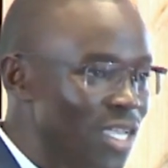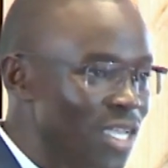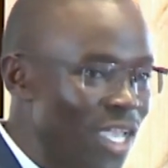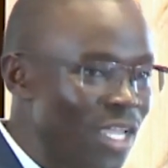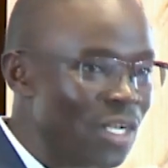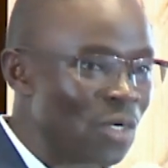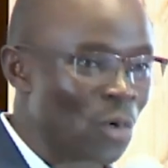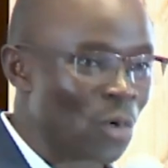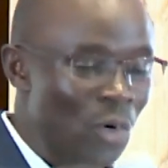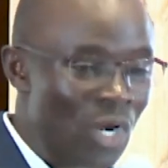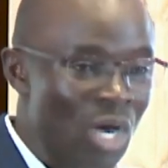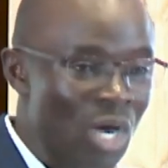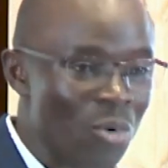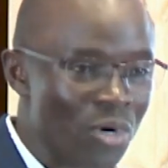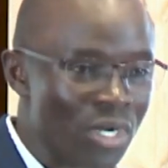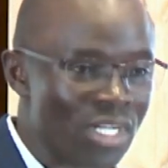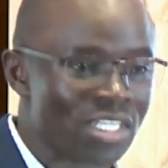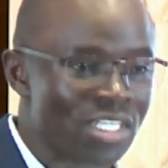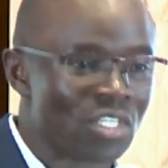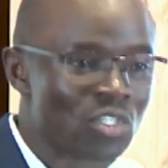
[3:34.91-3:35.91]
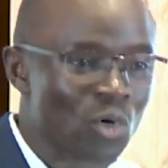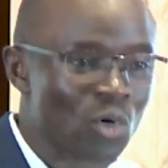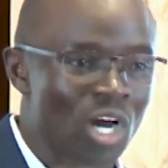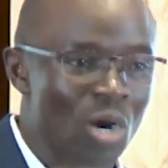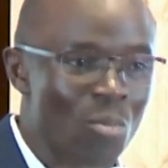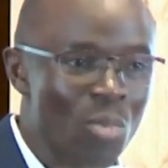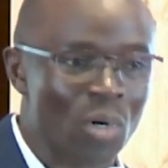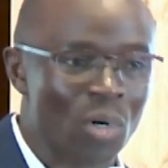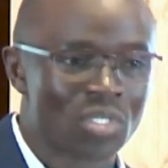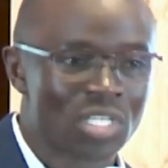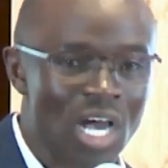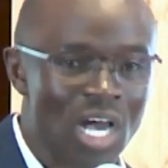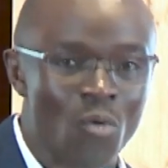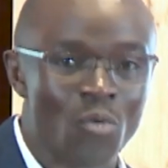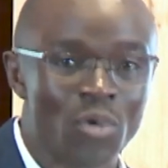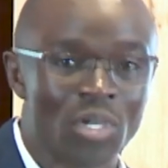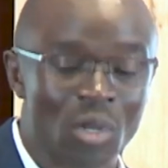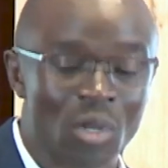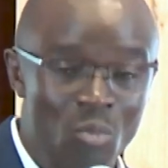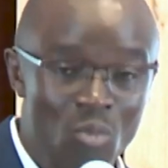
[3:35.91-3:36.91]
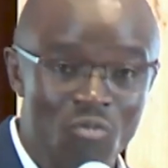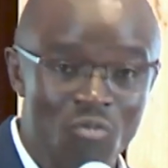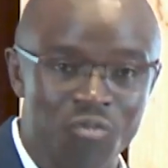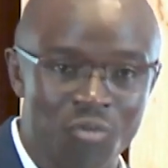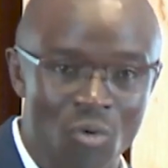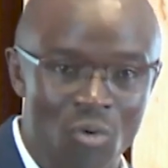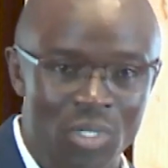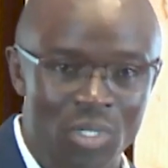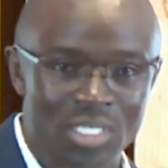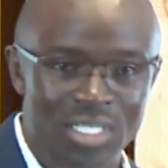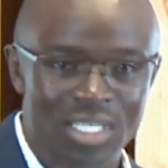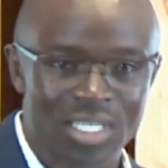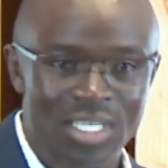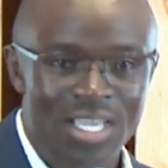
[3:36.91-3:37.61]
and collaborate and talk about how we can move forward.